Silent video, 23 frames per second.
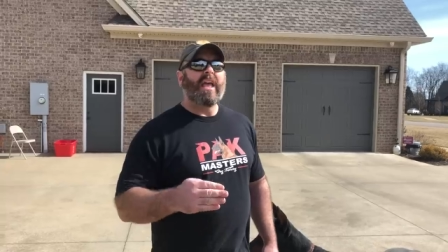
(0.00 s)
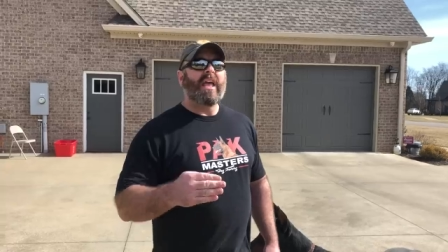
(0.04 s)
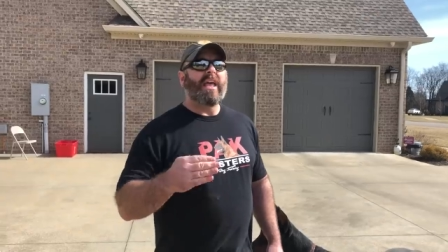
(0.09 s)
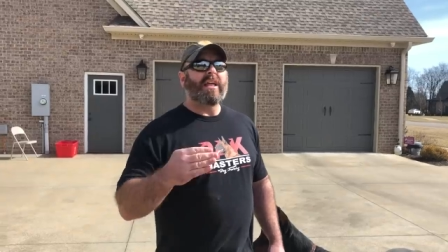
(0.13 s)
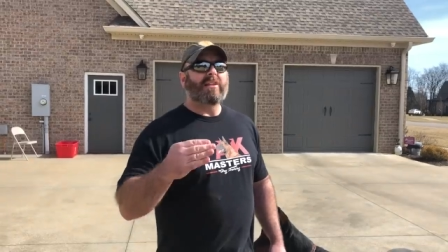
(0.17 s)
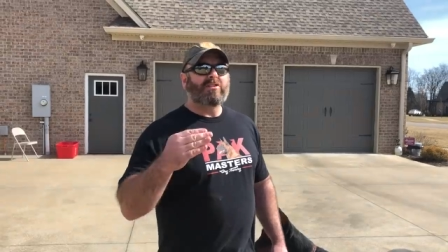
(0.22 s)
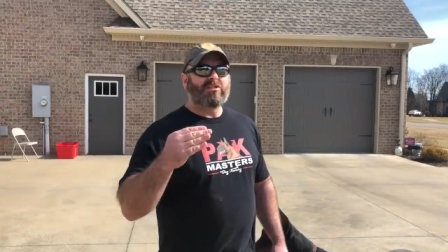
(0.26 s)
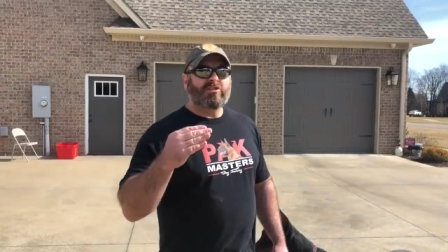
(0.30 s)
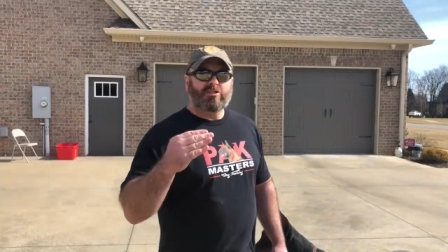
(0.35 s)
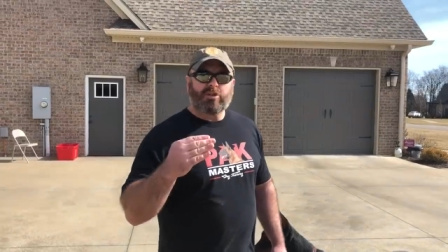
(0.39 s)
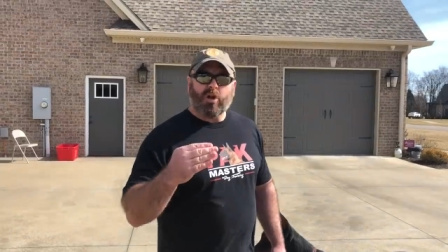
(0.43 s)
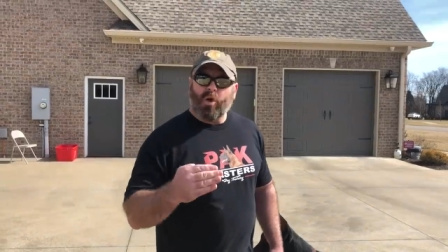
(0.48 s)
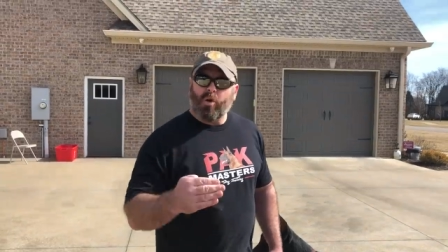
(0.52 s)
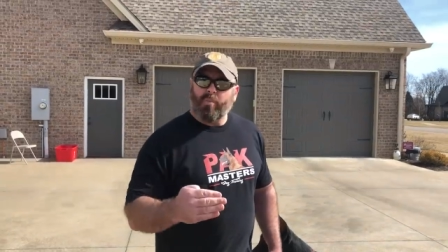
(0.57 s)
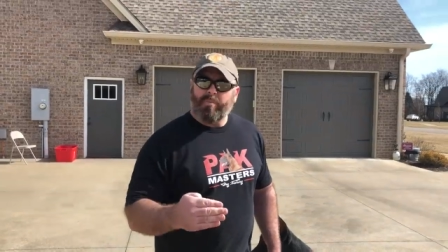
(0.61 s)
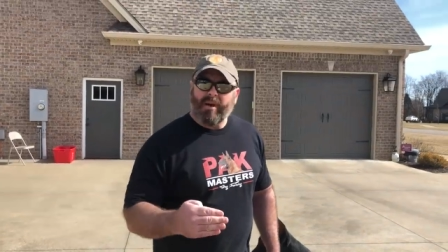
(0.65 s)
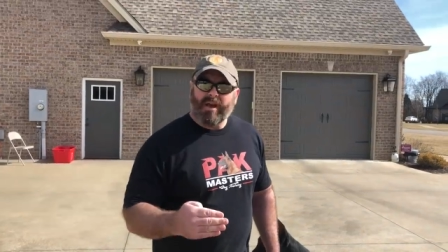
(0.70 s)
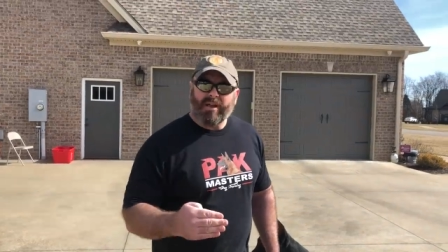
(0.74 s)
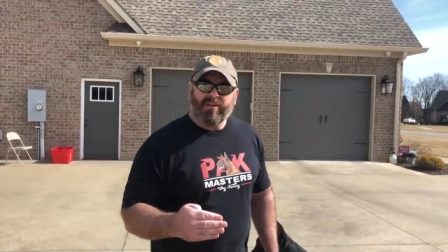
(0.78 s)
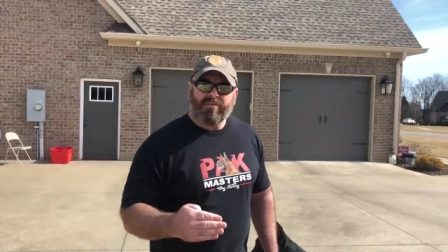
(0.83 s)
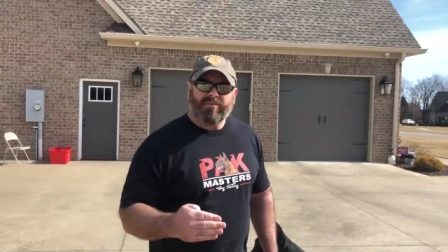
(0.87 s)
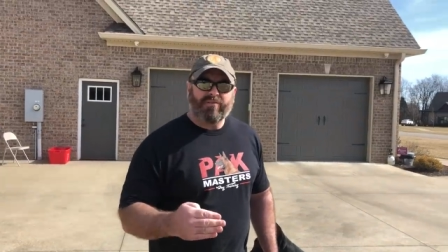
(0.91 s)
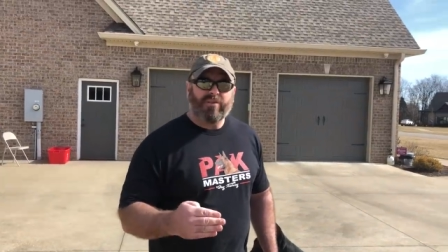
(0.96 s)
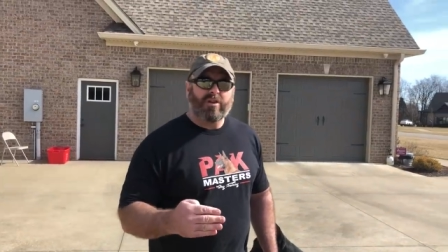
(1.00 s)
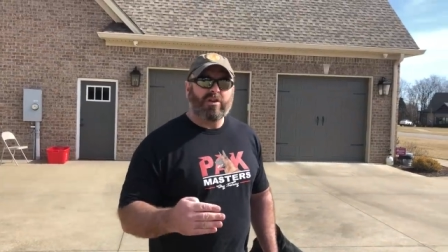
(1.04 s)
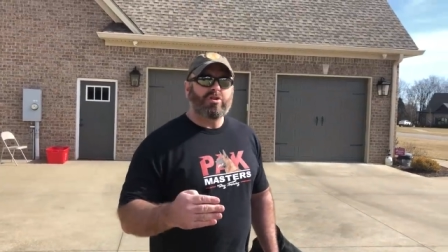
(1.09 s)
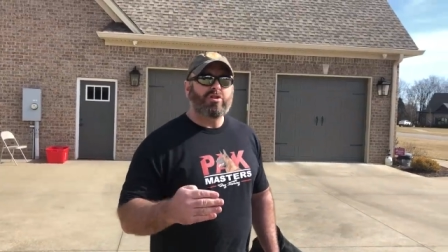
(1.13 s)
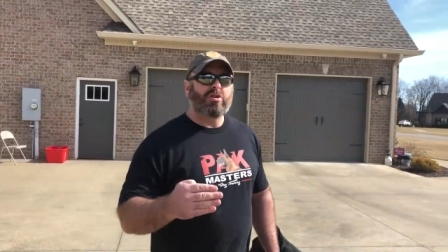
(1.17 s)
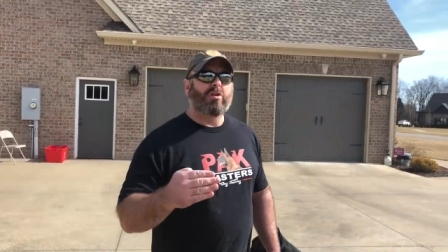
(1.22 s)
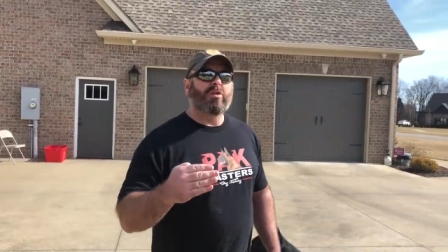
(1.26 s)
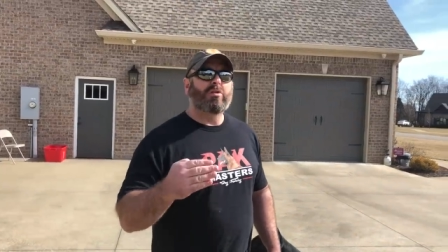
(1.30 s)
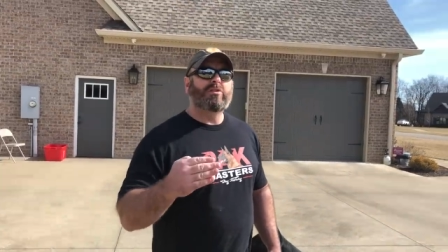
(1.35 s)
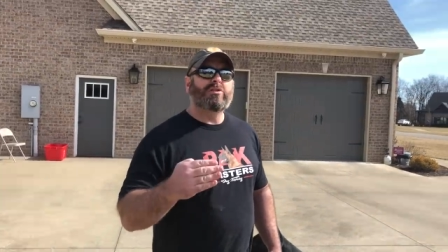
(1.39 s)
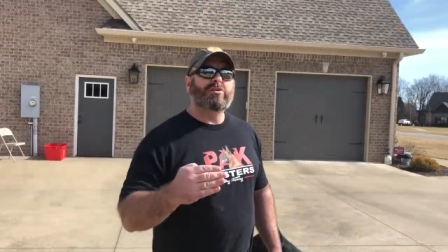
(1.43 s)
It's so
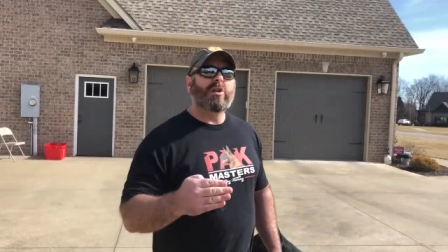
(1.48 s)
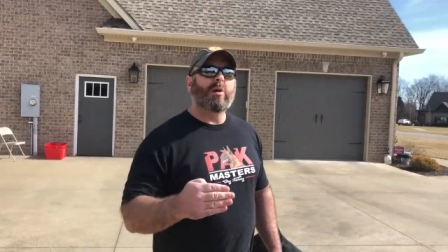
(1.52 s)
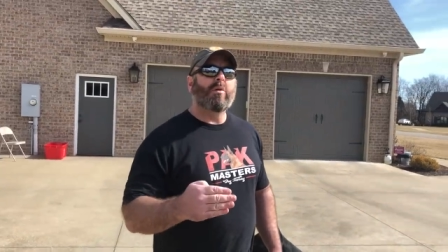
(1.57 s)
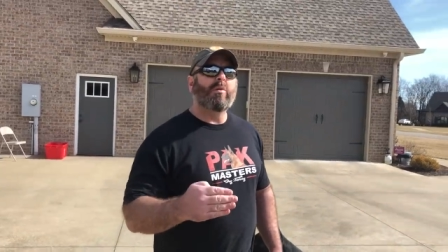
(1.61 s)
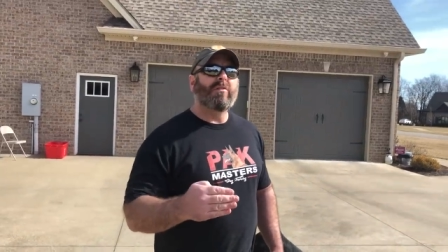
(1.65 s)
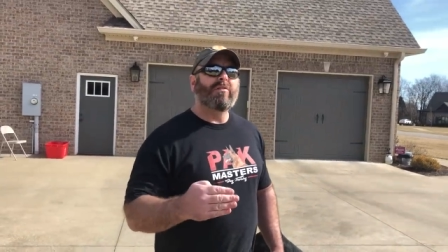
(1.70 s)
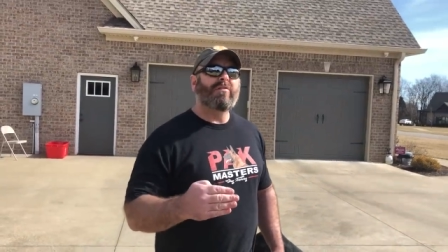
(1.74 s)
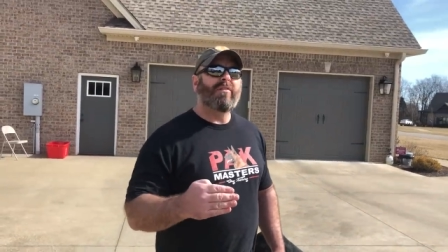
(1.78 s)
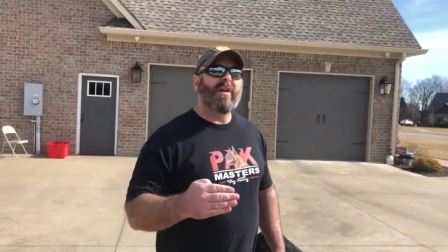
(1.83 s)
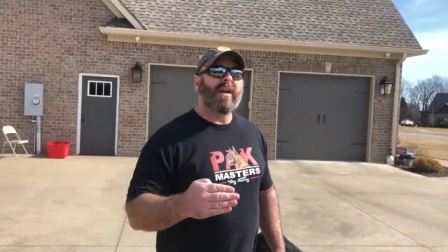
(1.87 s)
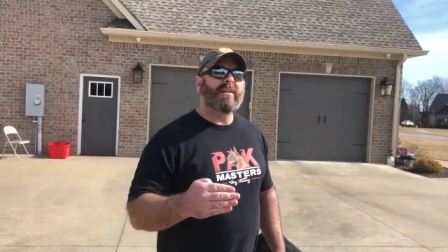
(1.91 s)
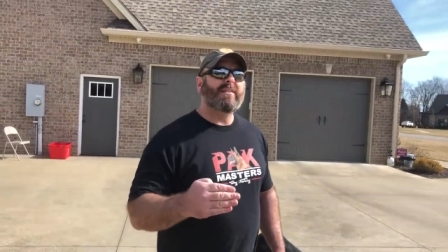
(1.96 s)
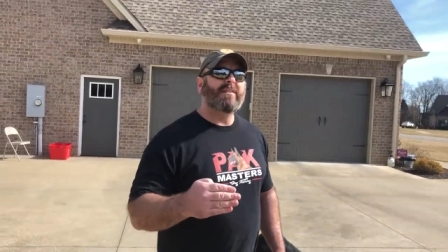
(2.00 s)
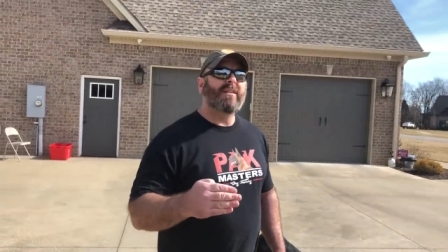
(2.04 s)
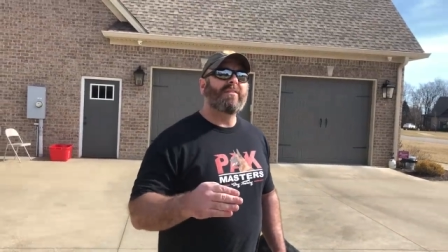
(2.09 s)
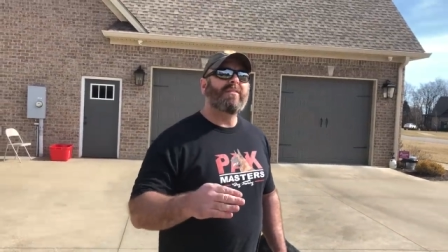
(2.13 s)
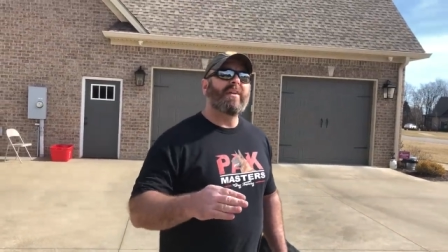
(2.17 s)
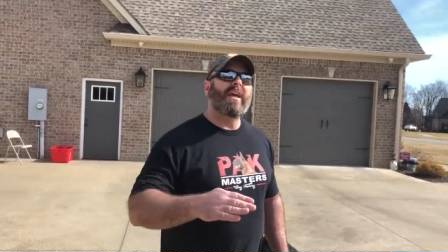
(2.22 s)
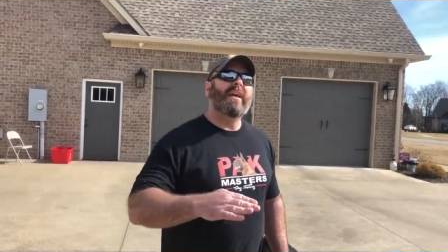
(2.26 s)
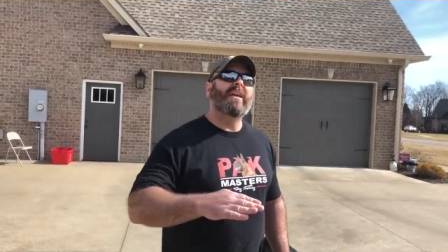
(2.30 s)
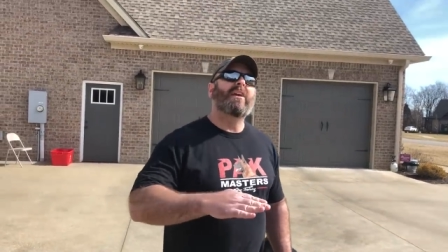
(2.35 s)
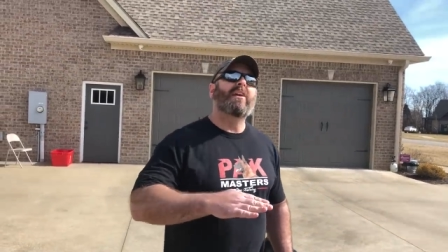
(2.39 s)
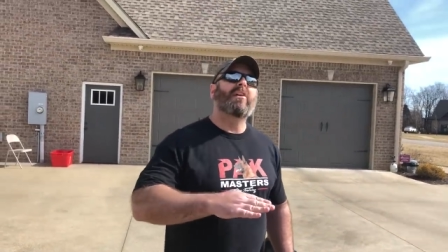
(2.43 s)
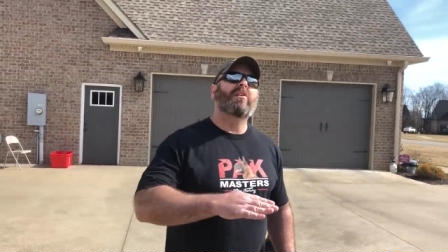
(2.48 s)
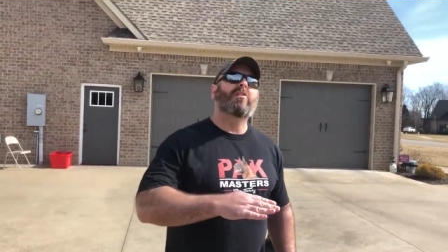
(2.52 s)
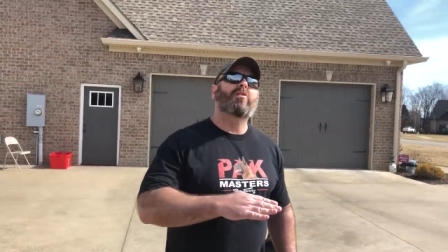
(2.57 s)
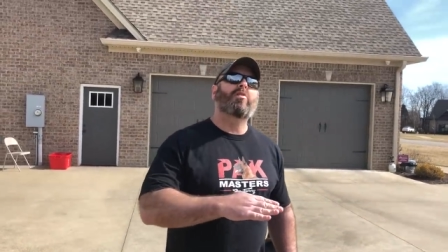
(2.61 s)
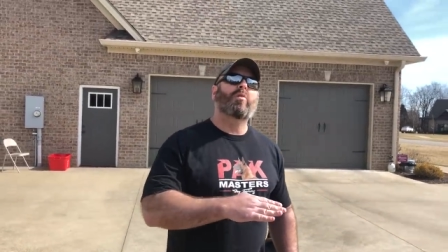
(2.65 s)
beneficial and so effective and can